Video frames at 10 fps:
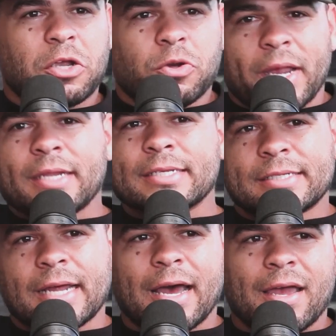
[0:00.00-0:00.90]

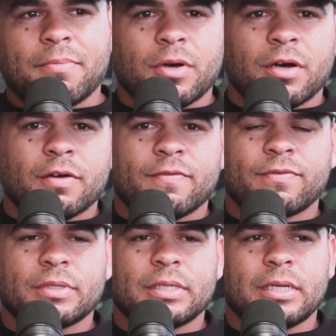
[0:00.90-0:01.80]
greatest time of,
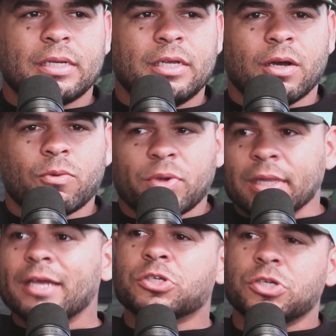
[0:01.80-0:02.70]

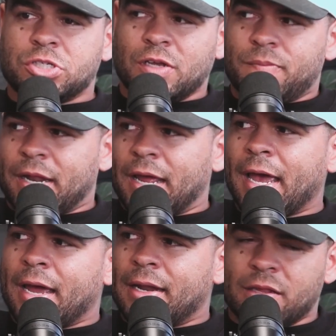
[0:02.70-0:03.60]
relationship that I
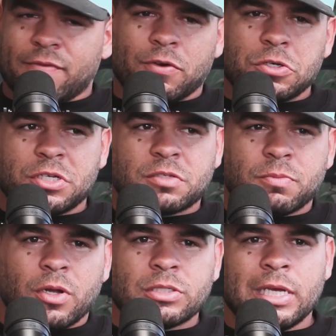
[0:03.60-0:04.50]
had in the first 6
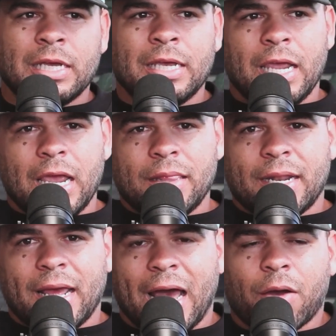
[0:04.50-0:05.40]
months? And
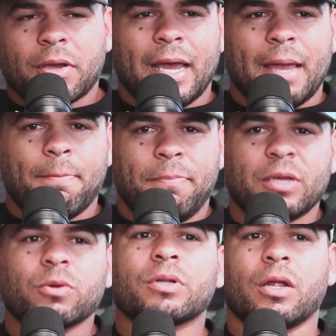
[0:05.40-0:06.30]
then how could I
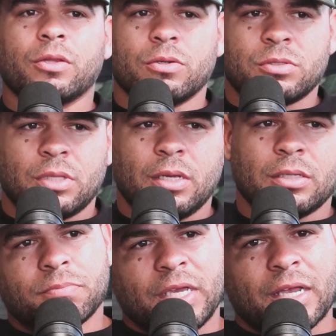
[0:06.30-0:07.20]
build on those
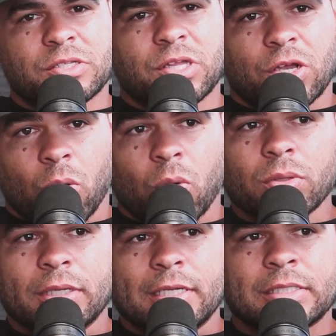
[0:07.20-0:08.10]
things? Because the
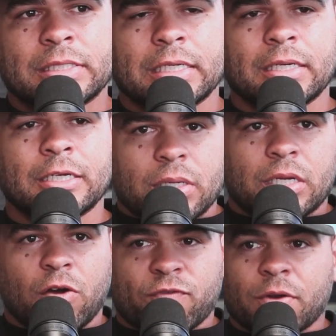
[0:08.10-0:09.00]
goal is to
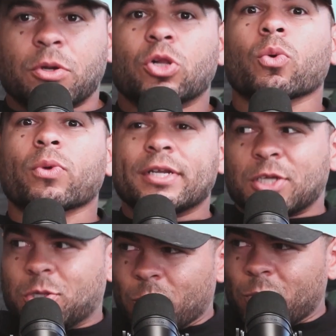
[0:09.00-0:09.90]
go from glory to
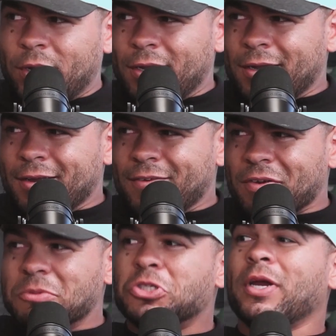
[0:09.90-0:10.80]
glory,
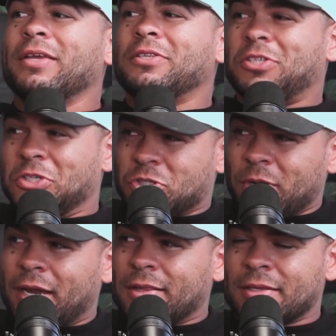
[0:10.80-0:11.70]
from strength to
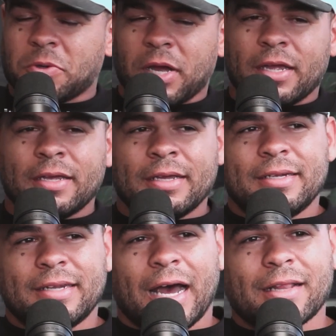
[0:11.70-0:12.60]
strength, right?
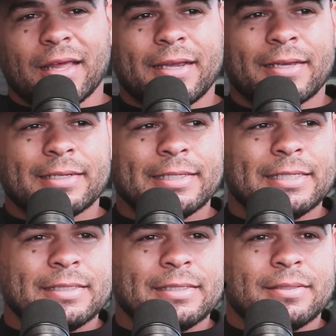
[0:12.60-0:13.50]
Not like
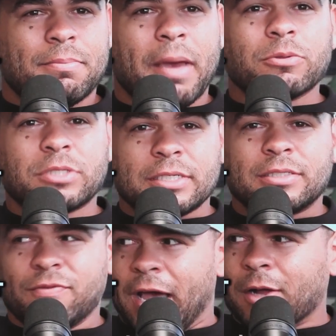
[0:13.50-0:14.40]
mountain
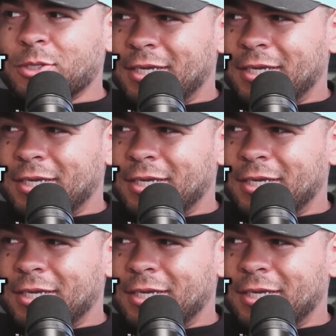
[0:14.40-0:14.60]
to valley.